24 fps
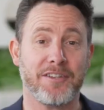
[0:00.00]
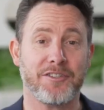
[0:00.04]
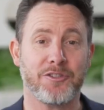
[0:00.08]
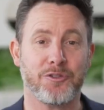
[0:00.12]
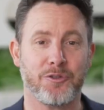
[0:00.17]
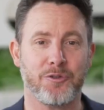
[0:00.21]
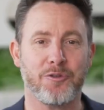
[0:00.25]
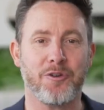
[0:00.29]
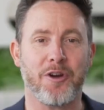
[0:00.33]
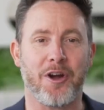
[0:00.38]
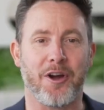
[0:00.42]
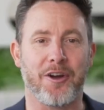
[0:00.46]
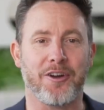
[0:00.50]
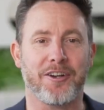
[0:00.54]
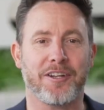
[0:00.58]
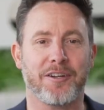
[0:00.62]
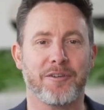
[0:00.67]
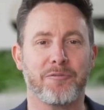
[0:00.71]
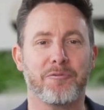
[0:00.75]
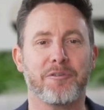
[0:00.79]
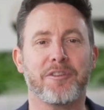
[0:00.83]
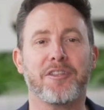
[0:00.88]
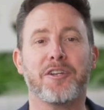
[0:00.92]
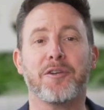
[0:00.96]
store owner
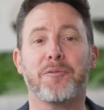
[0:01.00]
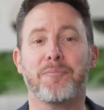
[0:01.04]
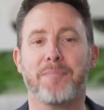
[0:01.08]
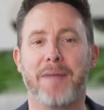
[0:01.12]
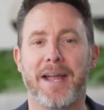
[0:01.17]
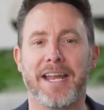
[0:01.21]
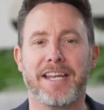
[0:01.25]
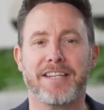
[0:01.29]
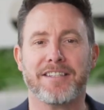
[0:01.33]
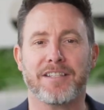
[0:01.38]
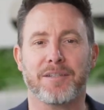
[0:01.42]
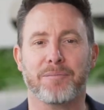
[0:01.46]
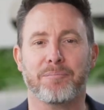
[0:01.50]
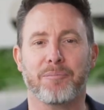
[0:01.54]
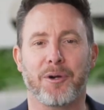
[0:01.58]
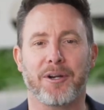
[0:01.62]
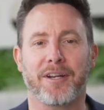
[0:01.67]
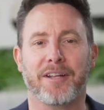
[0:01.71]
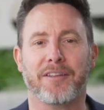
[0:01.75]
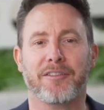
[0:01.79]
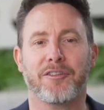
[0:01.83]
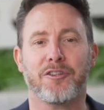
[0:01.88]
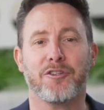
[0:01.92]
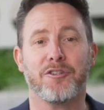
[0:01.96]
with an amazing
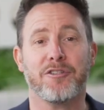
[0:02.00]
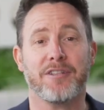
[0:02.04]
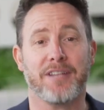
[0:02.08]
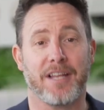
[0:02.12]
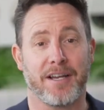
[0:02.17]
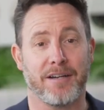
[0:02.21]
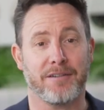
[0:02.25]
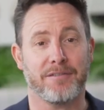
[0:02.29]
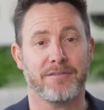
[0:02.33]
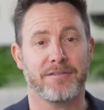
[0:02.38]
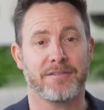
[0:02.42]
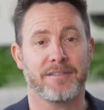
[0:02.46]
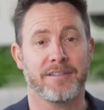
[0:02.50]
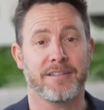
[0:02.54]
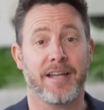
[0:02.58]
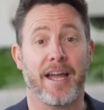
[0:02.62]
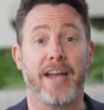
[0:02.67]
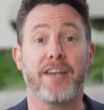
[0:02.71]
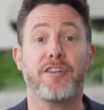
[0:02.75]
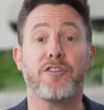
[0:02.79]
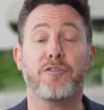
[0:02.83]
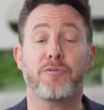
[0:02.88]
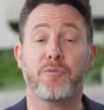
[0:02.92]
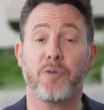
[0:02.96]
product that you love,
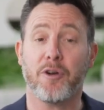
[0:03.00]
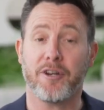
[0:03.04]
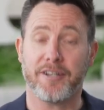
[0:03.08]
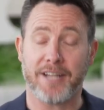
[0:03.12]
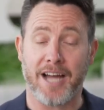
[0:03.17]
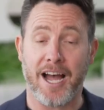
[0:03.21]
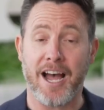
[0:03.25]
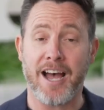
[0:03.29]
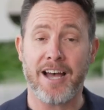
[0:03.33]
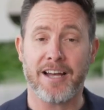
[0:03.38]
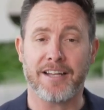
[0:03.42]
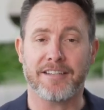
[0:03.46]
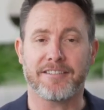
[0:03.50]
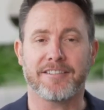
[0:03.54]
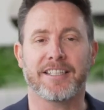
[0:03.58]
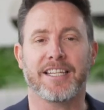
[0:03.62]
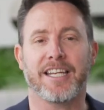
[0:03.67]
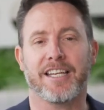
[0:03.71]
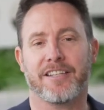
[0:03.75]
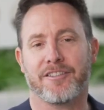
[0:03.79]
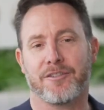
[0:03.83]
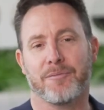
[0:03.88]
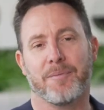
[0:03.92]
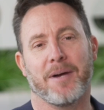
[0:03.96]
and you've worked hard to
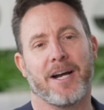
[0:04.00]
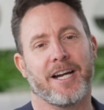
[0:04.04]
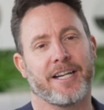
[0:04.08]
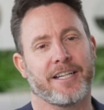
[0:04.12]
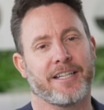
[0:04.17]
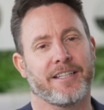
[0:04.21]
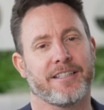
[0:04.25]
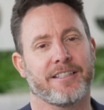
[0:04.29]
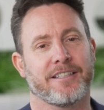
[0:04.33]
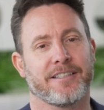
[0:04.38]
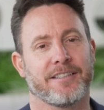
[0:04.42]
get to market.